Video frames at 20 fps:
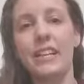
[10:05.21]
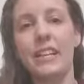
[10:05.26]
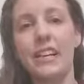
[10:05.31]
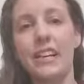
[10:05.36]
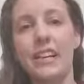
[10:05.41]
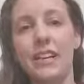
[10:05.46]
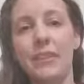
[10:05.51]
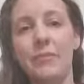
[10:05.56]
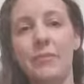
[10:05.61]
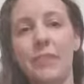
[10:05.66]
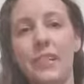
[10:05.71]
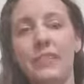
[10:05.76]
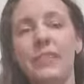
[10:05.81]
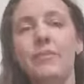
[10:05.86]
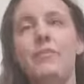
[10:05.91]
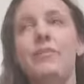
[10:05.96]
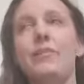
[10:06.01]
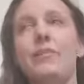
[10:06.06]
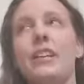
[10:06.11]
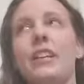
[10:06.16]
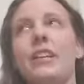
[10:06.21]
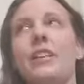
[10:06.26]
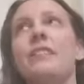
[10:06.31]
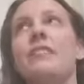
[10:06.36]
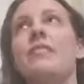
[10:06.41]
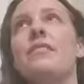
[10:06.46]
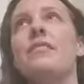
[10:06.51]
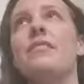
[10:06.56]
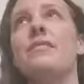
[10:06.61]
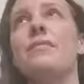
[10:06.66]
it
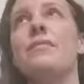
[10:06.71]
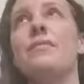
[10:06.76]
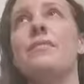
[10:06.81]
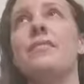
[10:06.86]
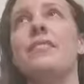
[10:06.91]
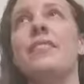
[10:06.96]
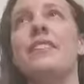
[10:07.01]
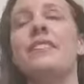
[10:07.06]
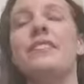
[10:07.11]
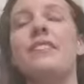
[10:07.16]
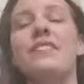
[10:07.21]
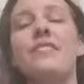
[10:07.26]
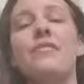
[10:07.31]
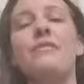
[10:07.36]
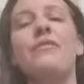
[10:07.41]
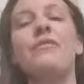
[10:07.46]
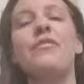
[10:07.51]
presents itself